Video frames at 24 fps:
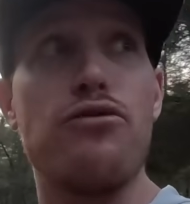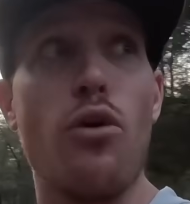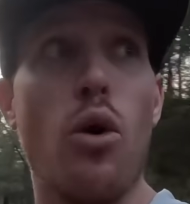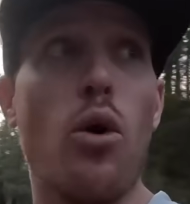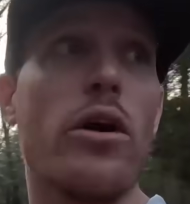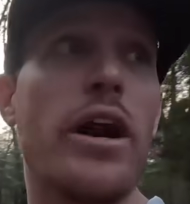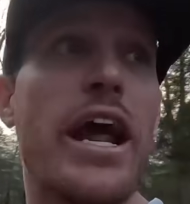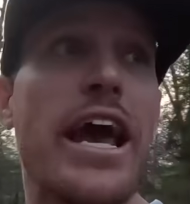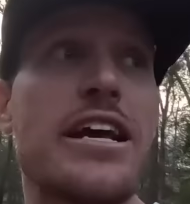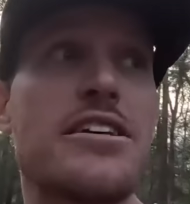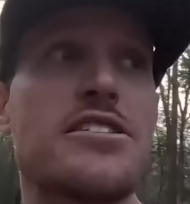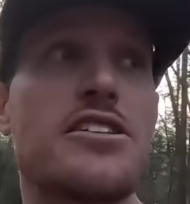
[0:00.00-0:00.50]

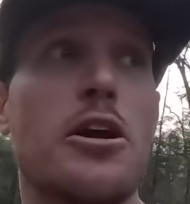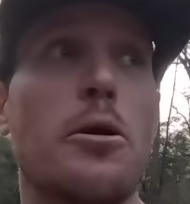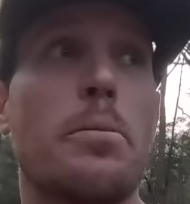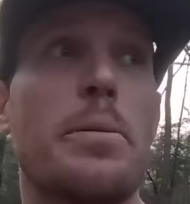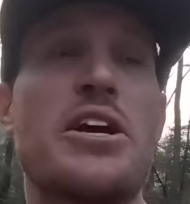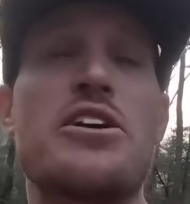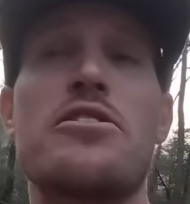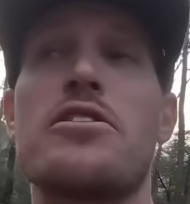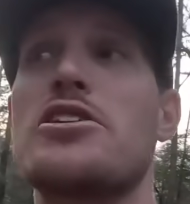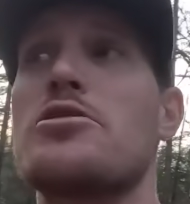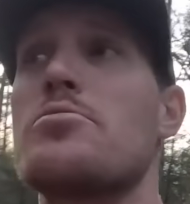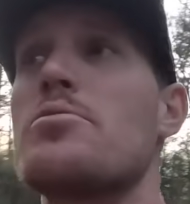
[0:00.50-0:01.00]
Four days, it'll
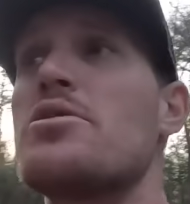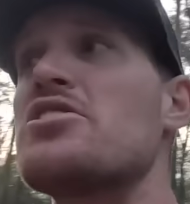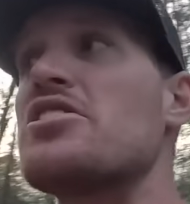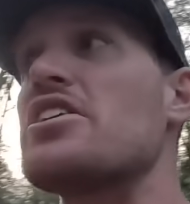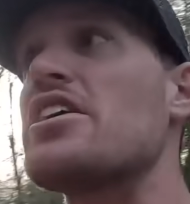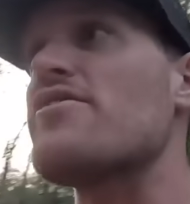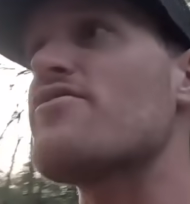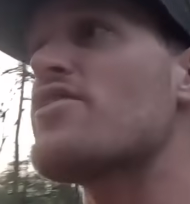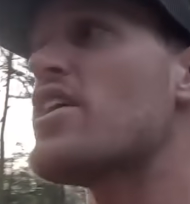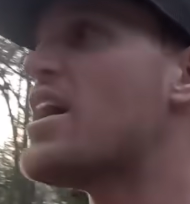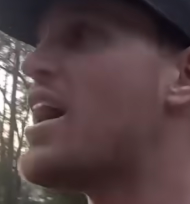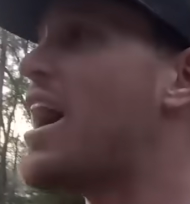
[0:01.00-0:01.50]
be Christmas
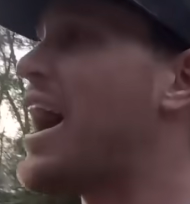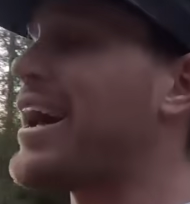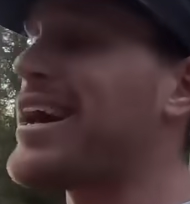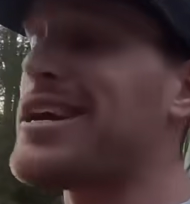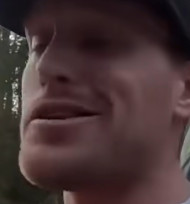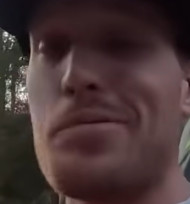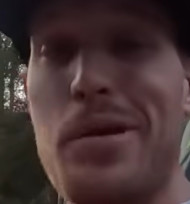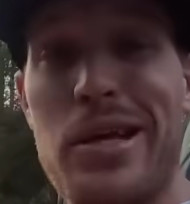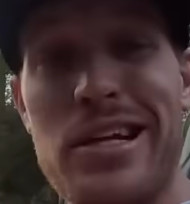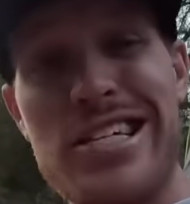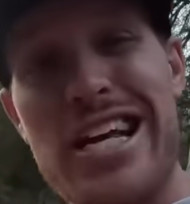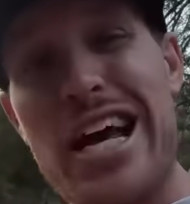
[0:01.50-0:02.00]
Eve. I
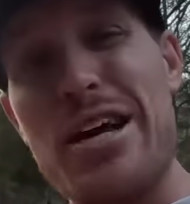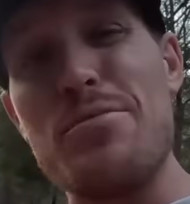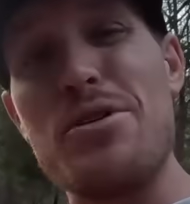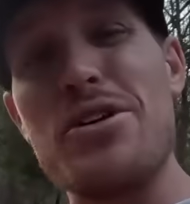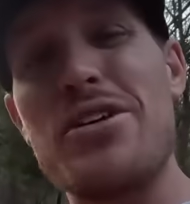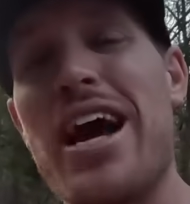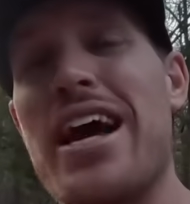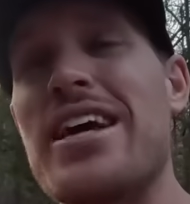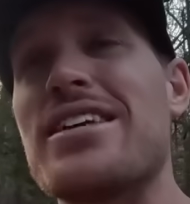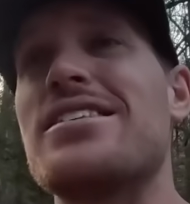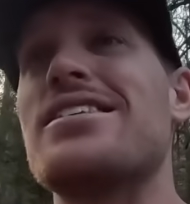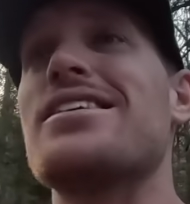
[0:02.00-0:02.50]
guess by the time you
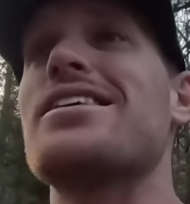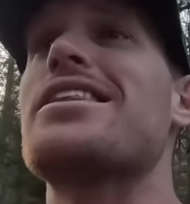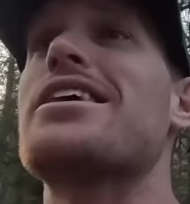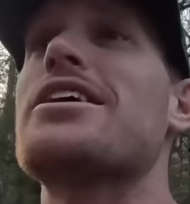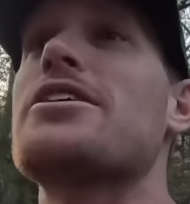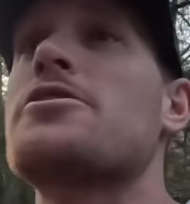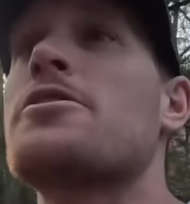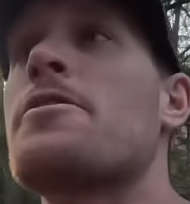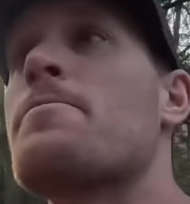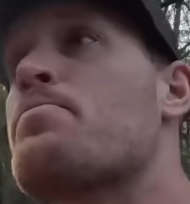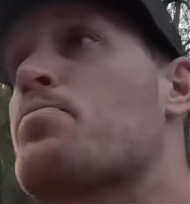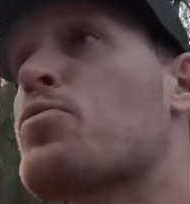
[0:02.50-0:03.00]
guys see
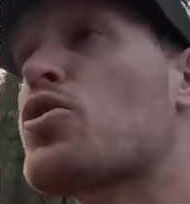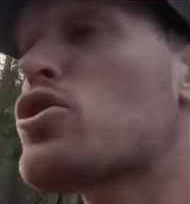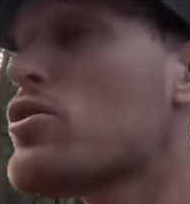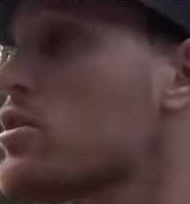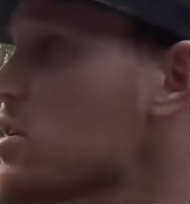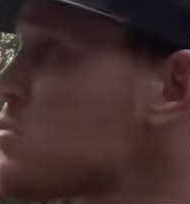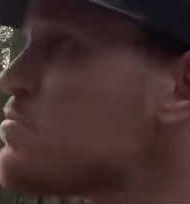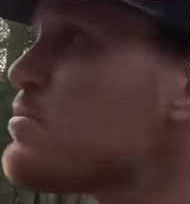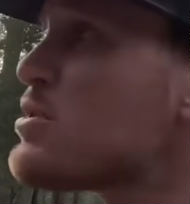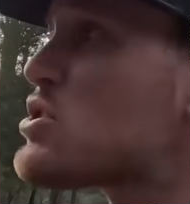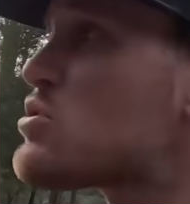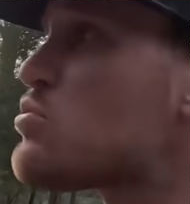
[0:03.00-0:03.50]
this,
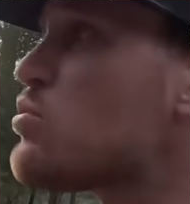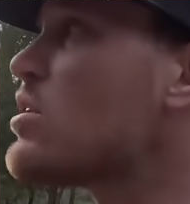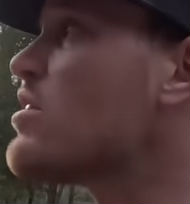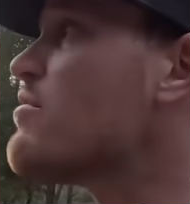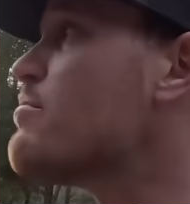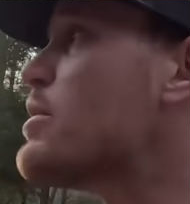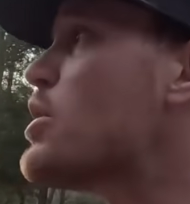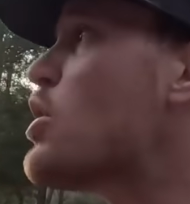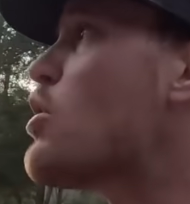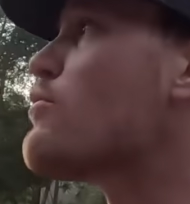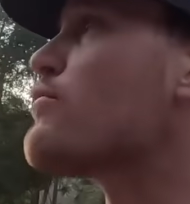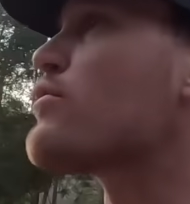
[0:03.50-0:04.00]
Christmas will
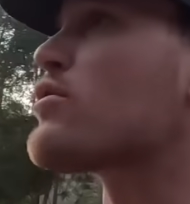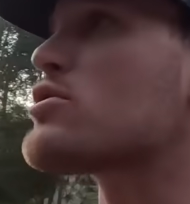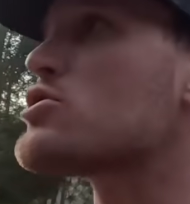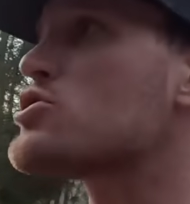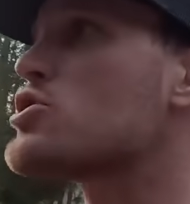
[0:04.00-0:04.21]
have been over.